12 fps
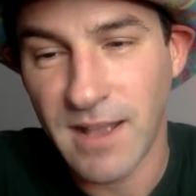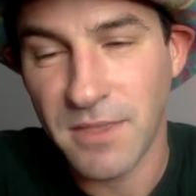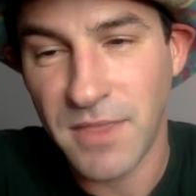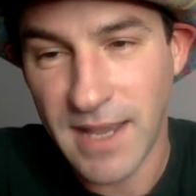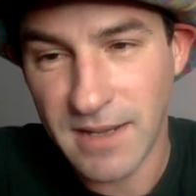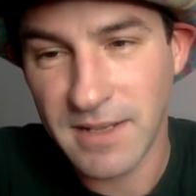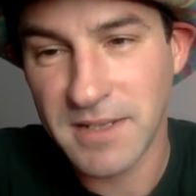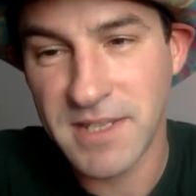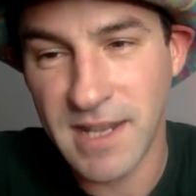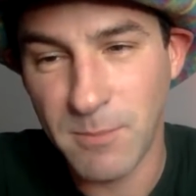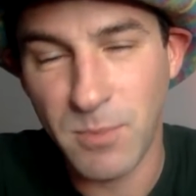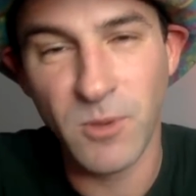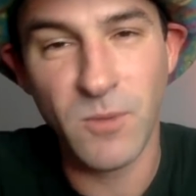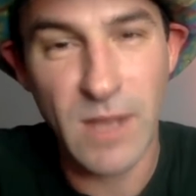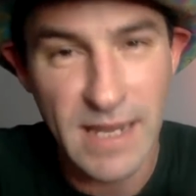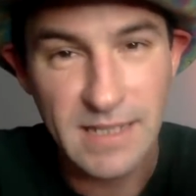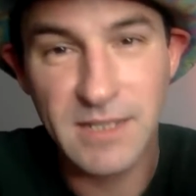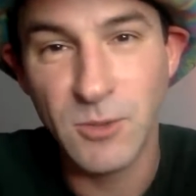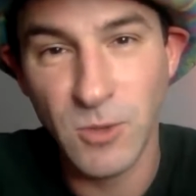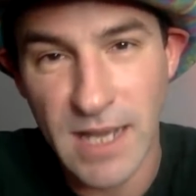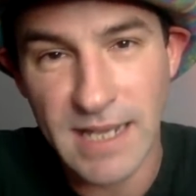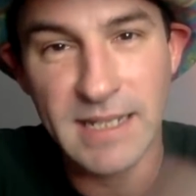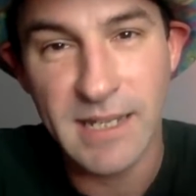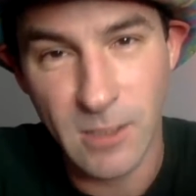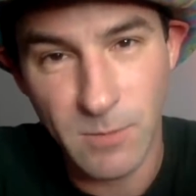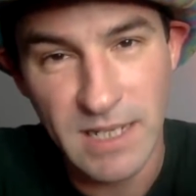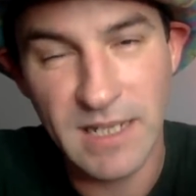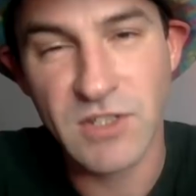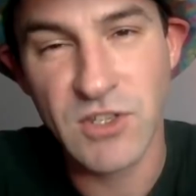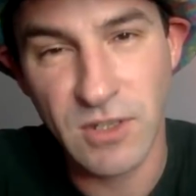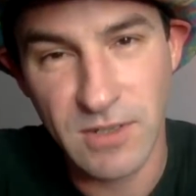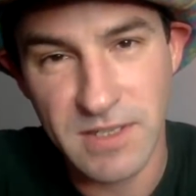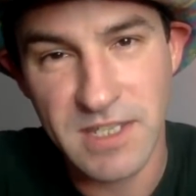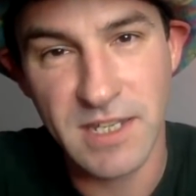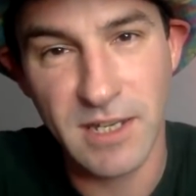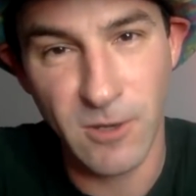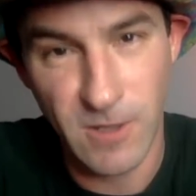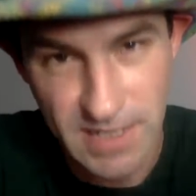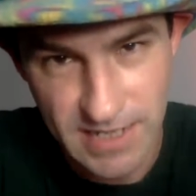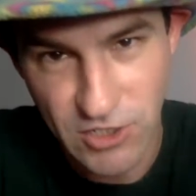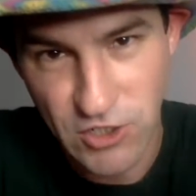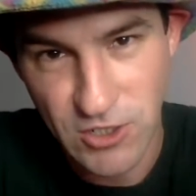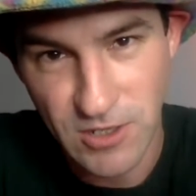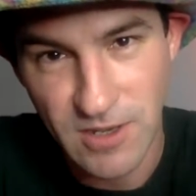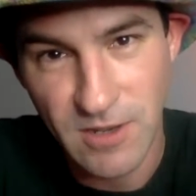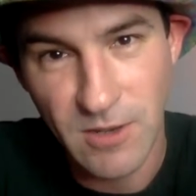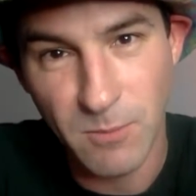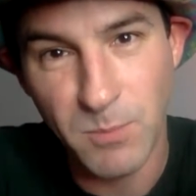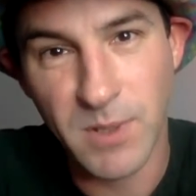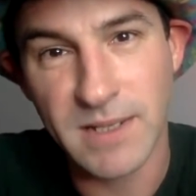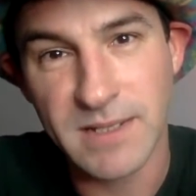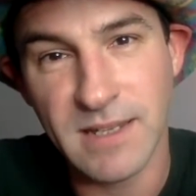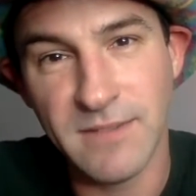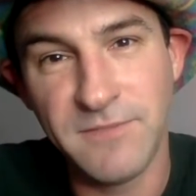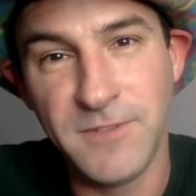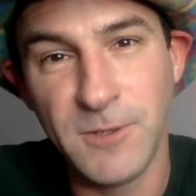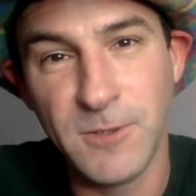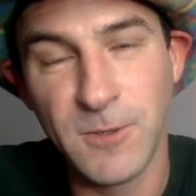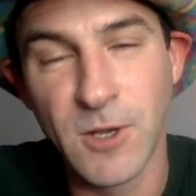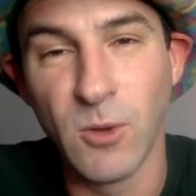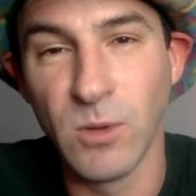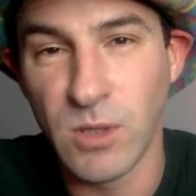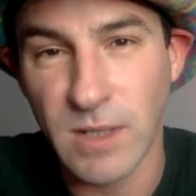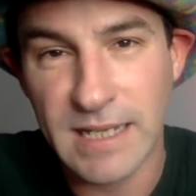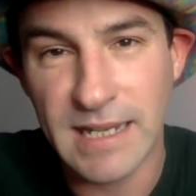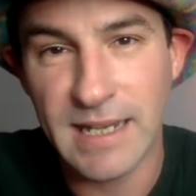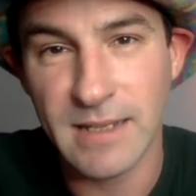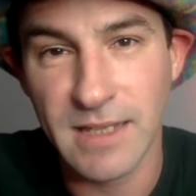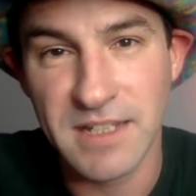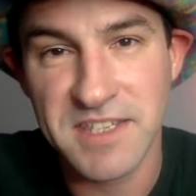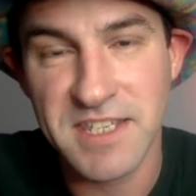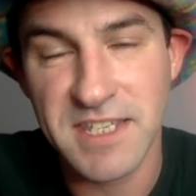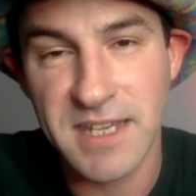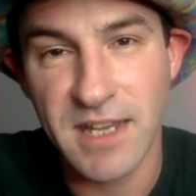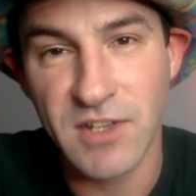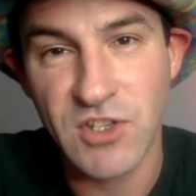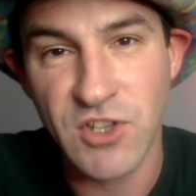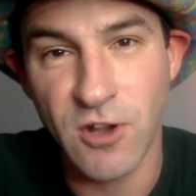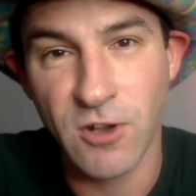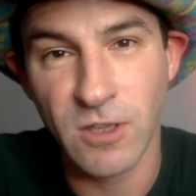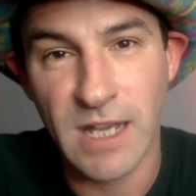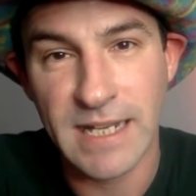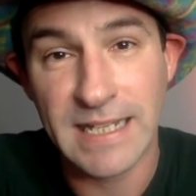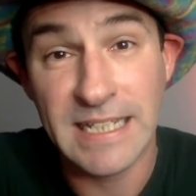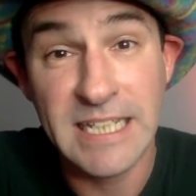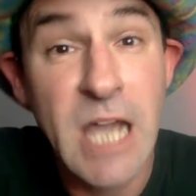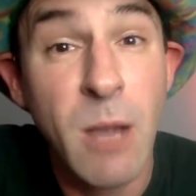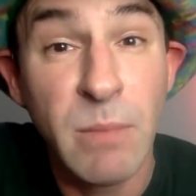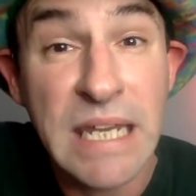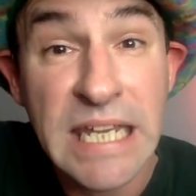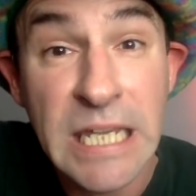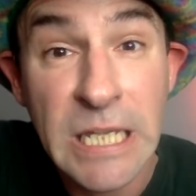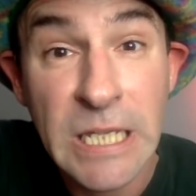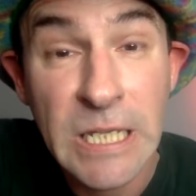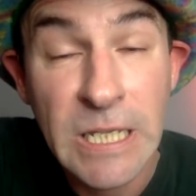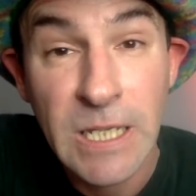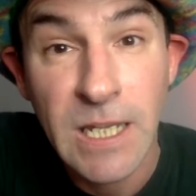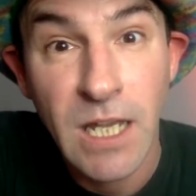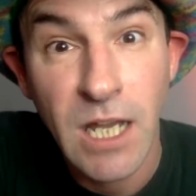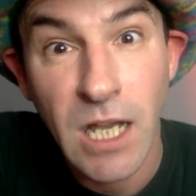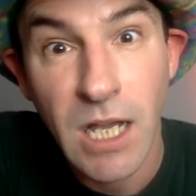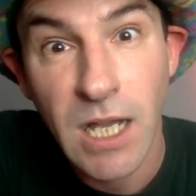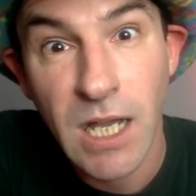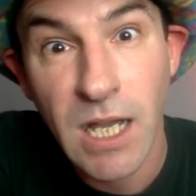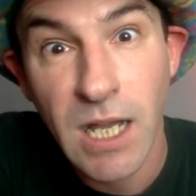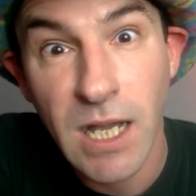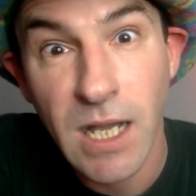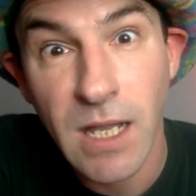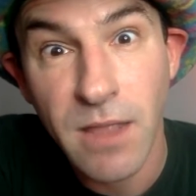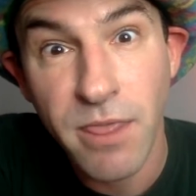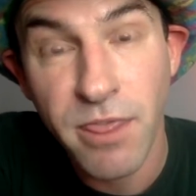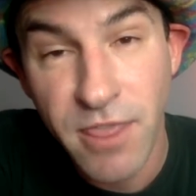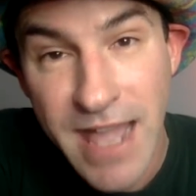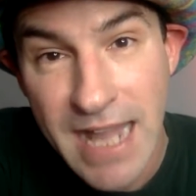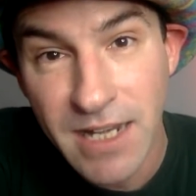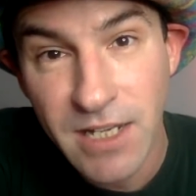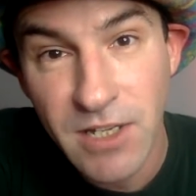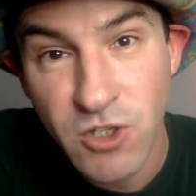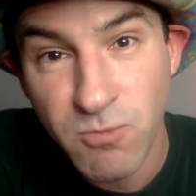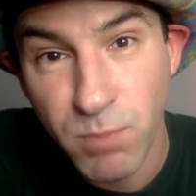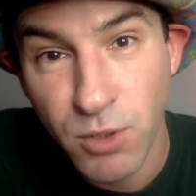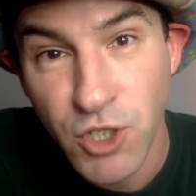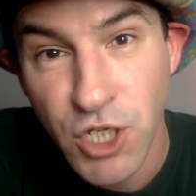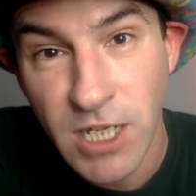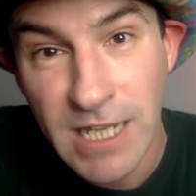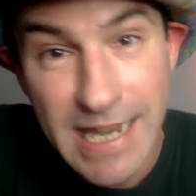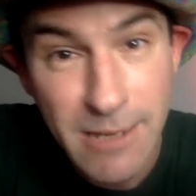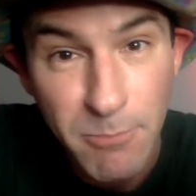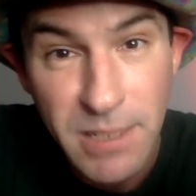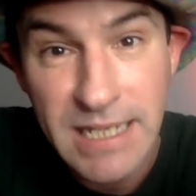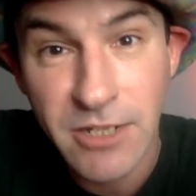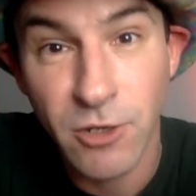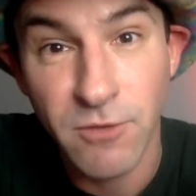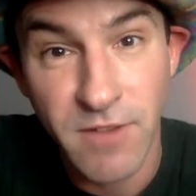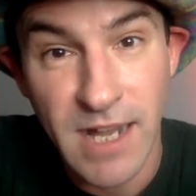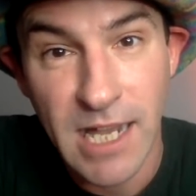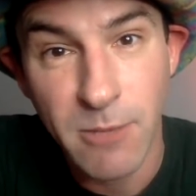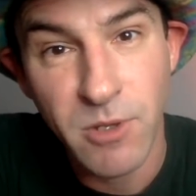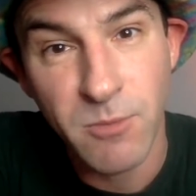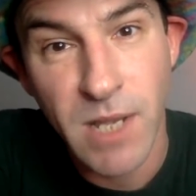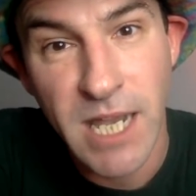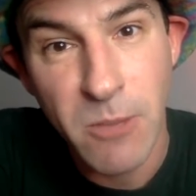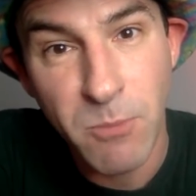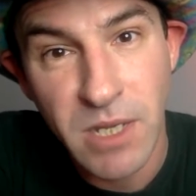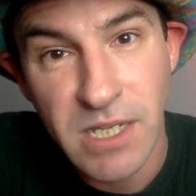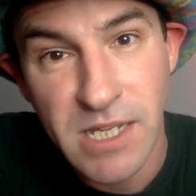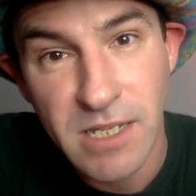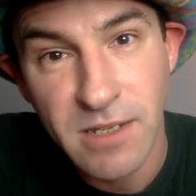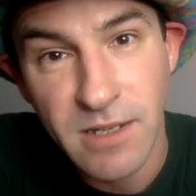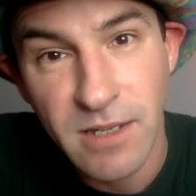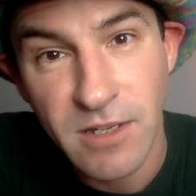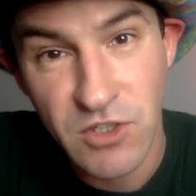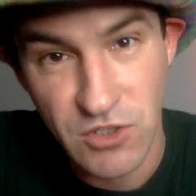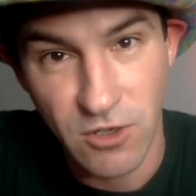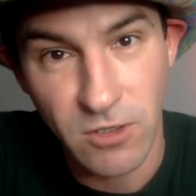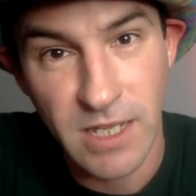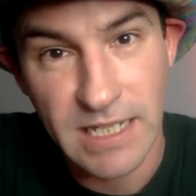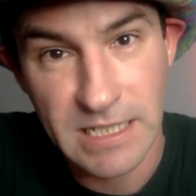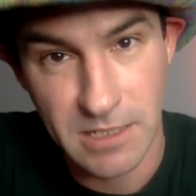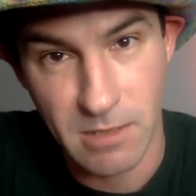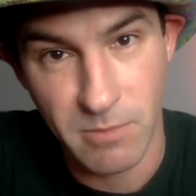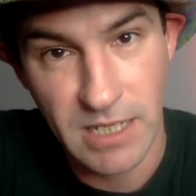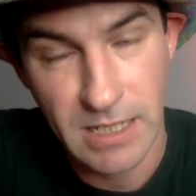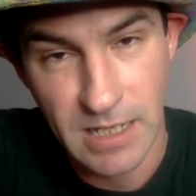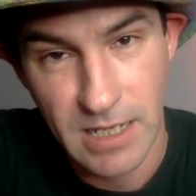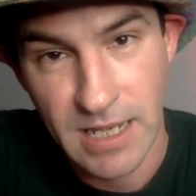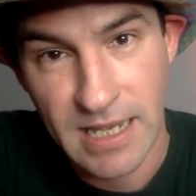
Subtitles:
That example, like you like him, he is a good singer, yes. But if you go look at, let's say, a song like Yummy, uh, that is pushing a pedo vibe, in my opinion, a song like Yummy.